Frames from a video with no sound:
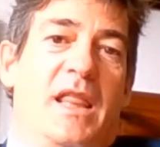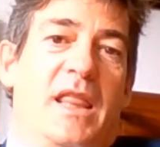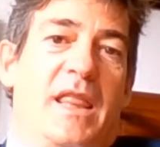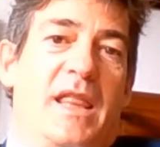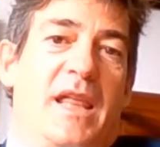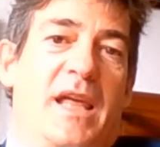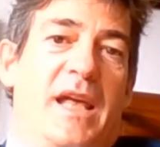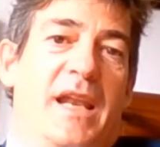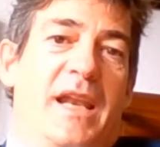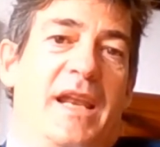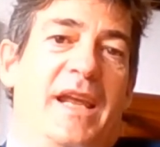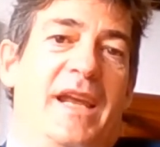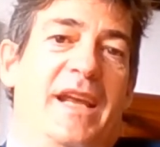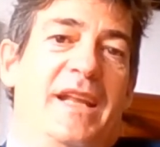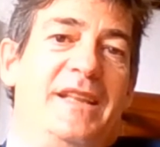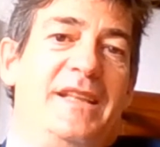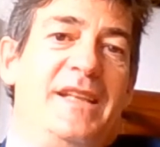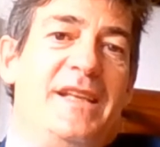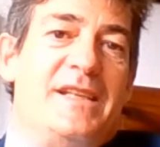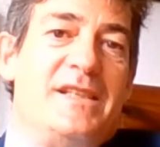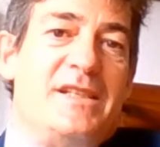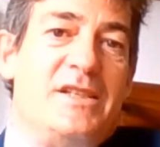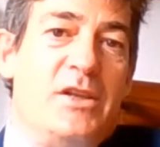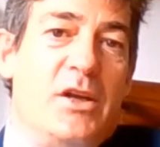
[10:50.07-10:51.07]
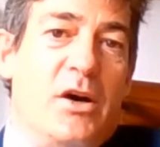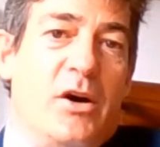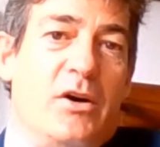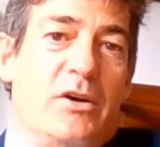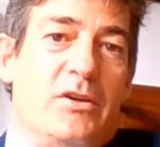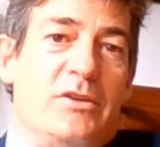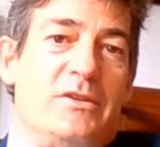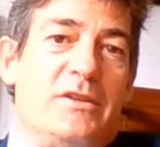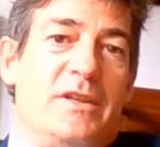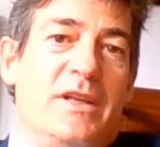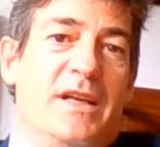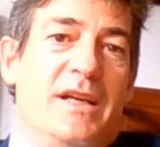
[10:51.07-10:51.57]
then it is
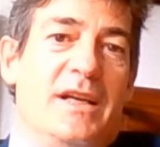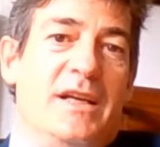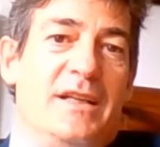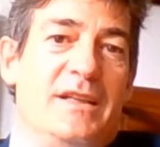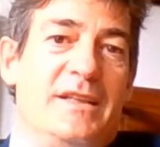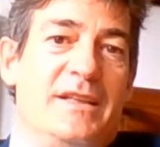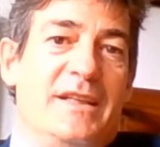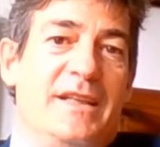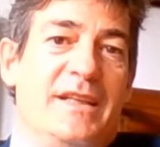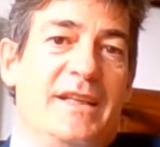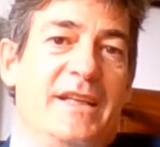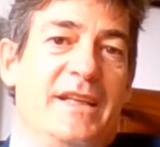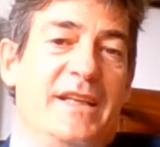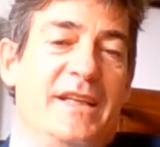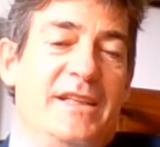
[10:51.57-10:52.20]
not the